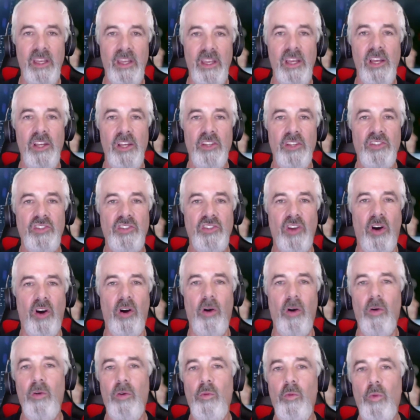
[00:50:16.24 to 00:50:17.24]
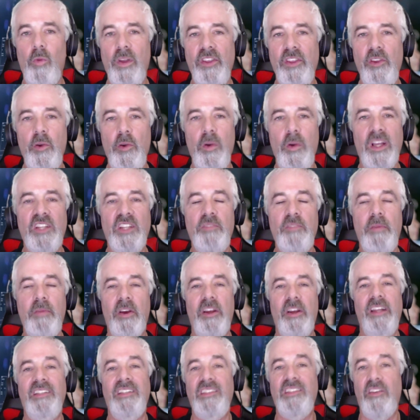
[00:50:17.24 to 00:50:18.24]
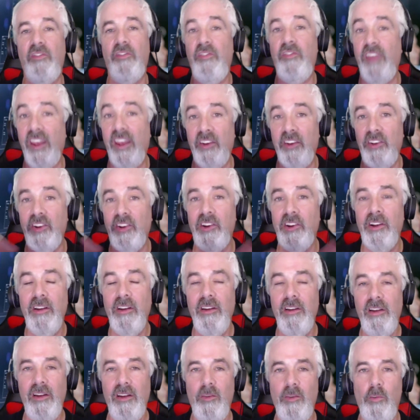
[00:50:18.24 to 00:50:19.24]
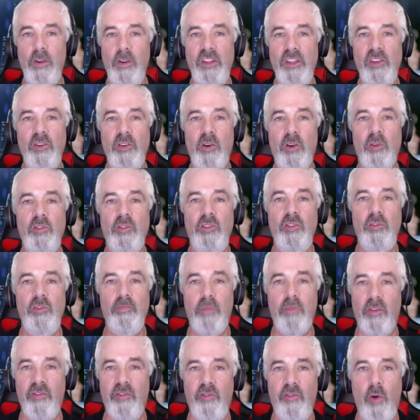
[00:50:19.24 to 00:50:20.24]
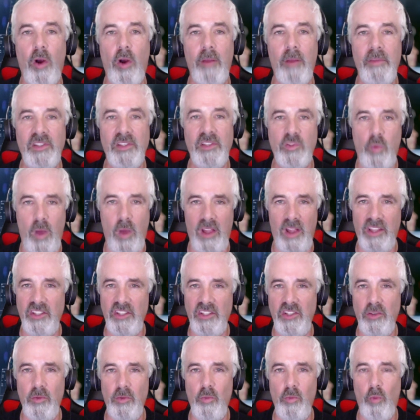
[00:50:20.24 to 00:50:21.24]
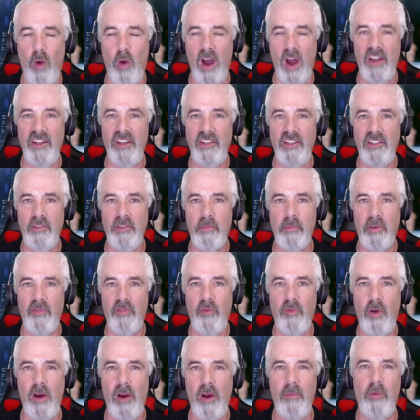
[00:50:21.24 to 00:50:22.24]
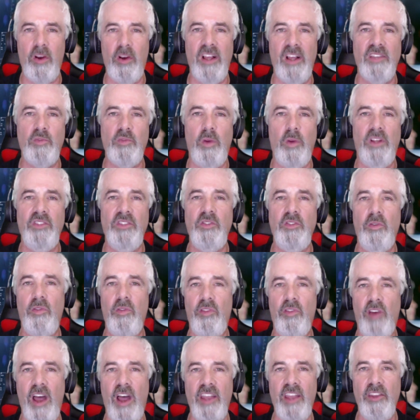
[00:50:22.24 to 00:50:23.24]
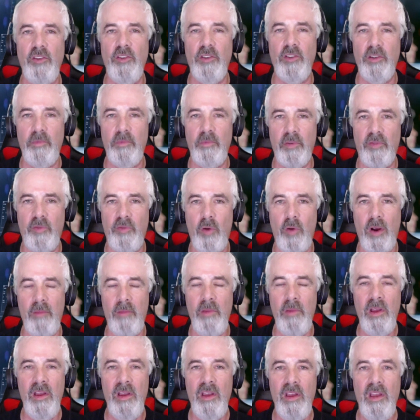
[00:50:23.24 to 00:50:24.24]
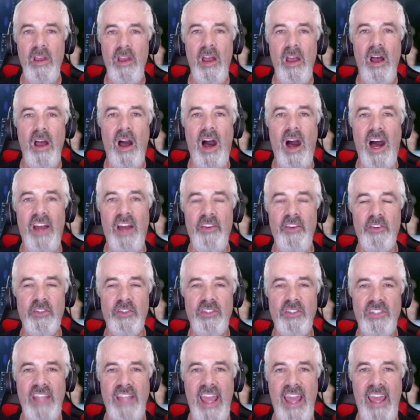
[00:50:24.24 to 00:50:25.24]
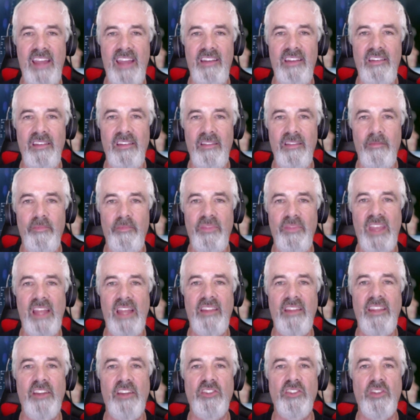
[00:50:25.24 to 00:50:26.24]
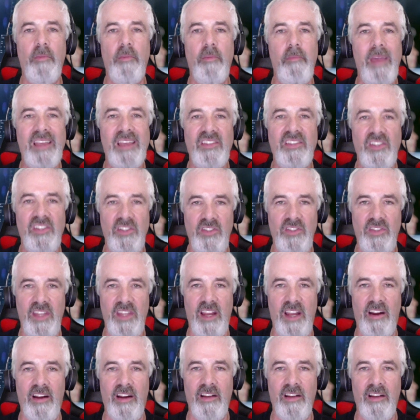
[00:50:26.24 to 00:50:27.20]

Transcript: So when you experience a failure, when you don't perform as well as you wanted to perform or as well as you thought you could perform, understand that there's a message there.